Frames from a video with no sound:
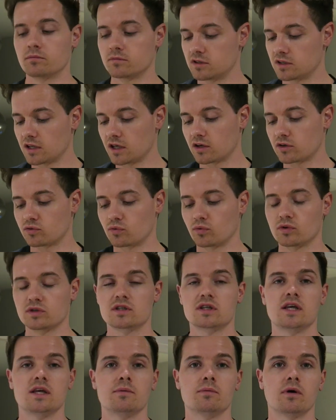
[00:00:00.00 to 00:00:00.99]
today I want
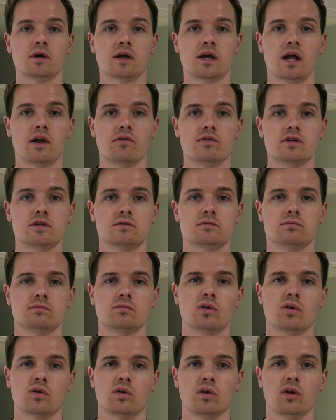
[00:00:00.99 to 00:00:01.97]
to keep my calories
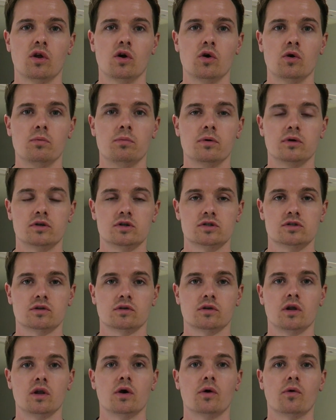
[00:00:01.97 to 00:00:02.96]
not low but just
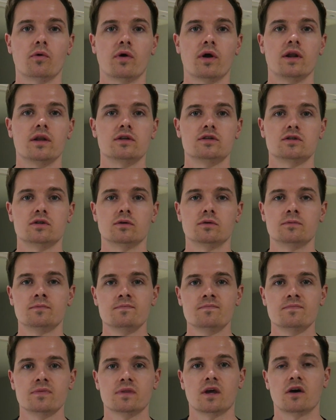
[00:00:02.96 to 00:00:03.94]
on the lower end, so
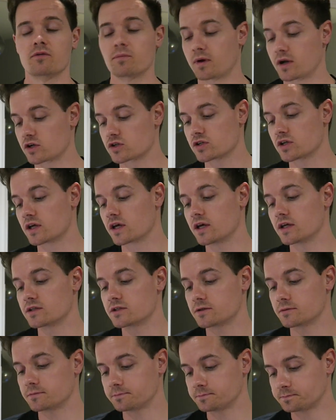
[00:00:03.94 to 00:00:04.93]
I've managed to
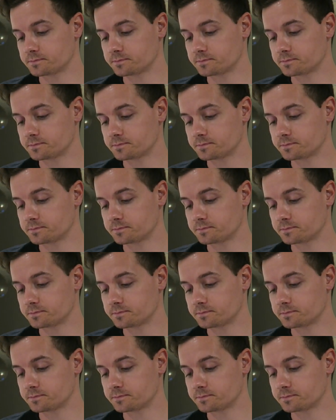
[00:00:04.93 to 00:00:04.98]
hit